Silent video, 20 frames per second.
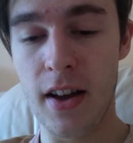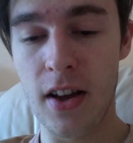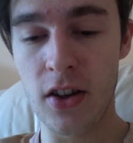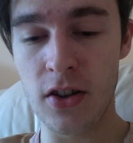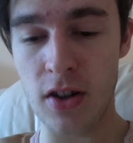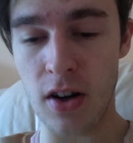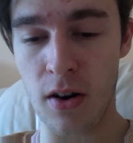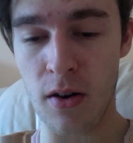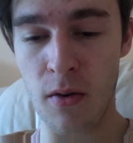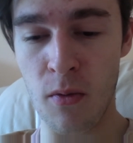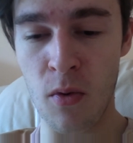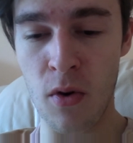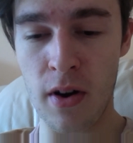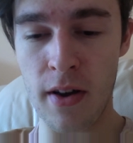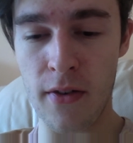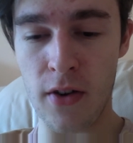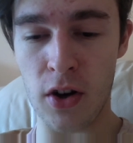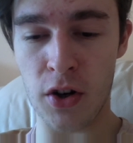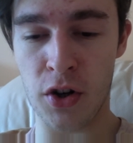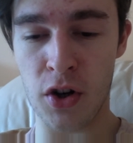So we'll
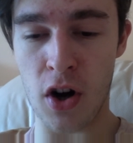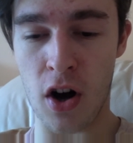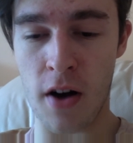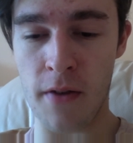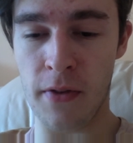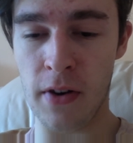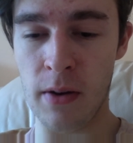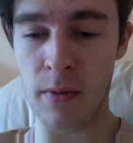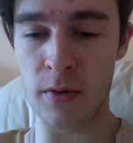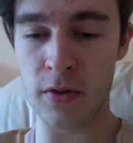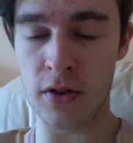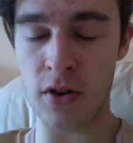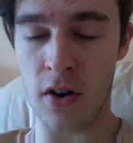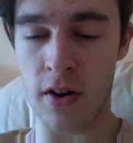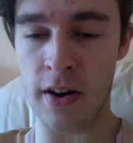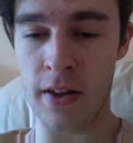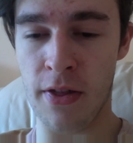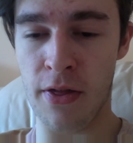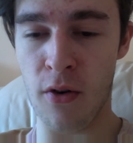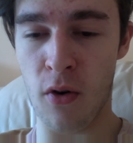give it a shot. If anyone's got
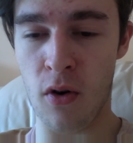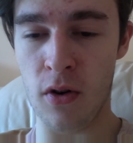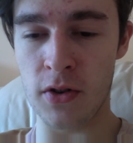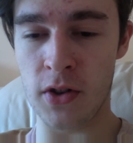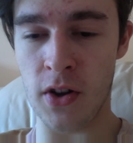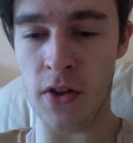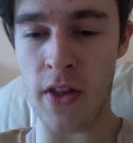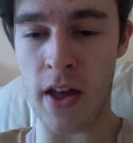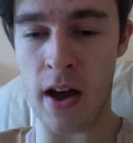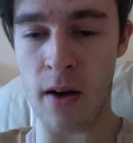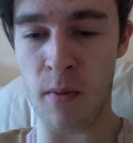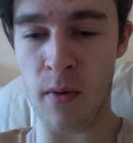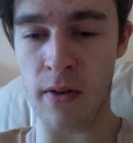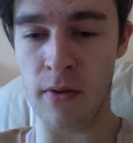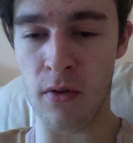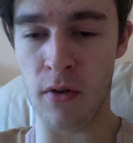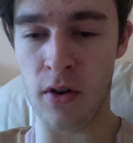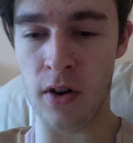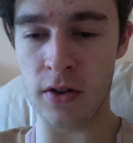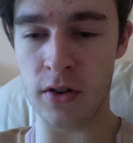any thoughts on that,
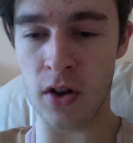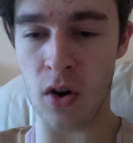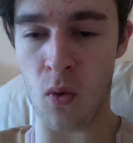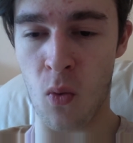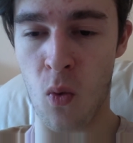whether or not it's going to